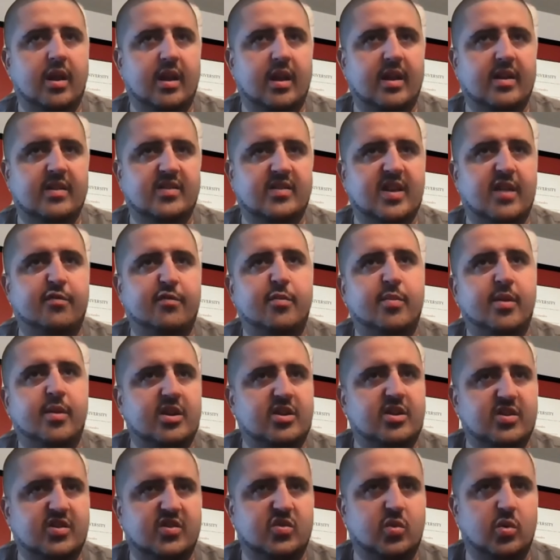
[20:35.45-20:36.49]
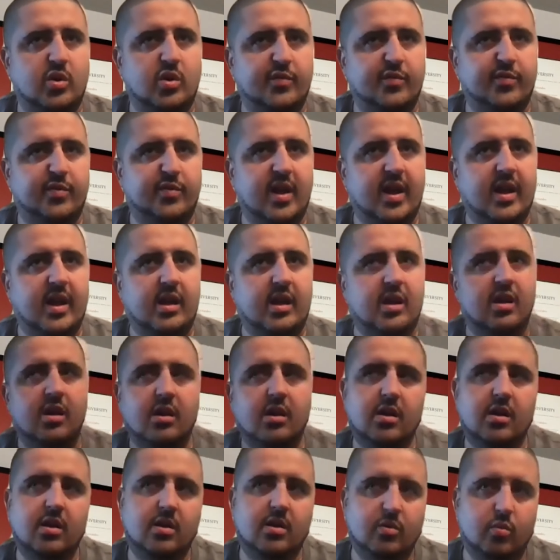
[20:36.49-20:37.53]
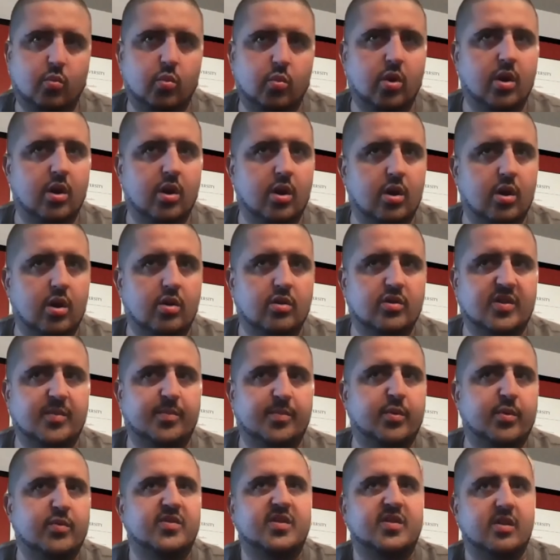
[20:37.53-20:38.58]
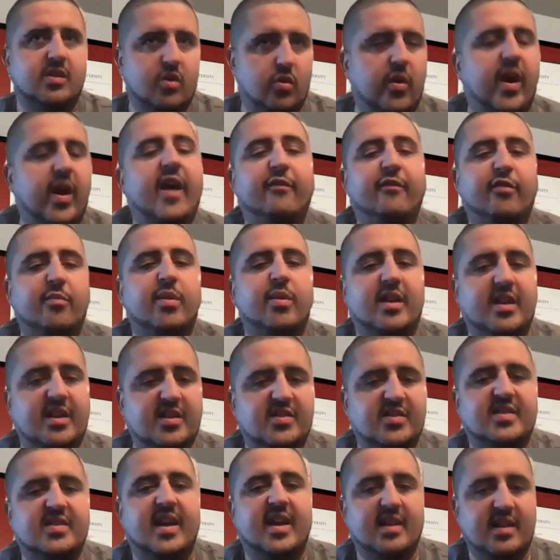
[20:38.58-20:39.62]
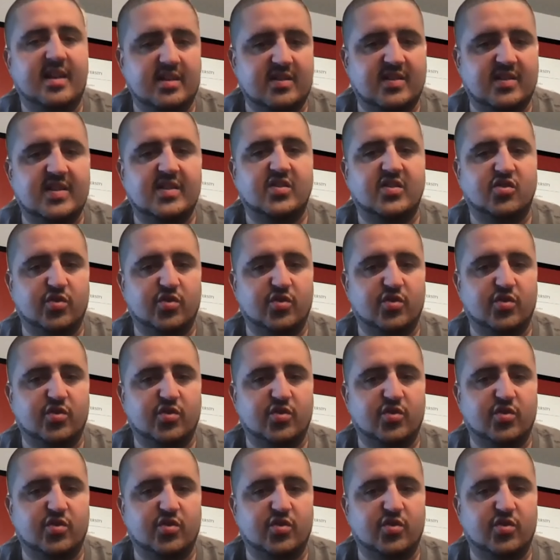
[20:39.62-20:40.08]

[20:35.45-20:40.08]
is everybody just sort of like, we're supposed to know everybody's tendencies,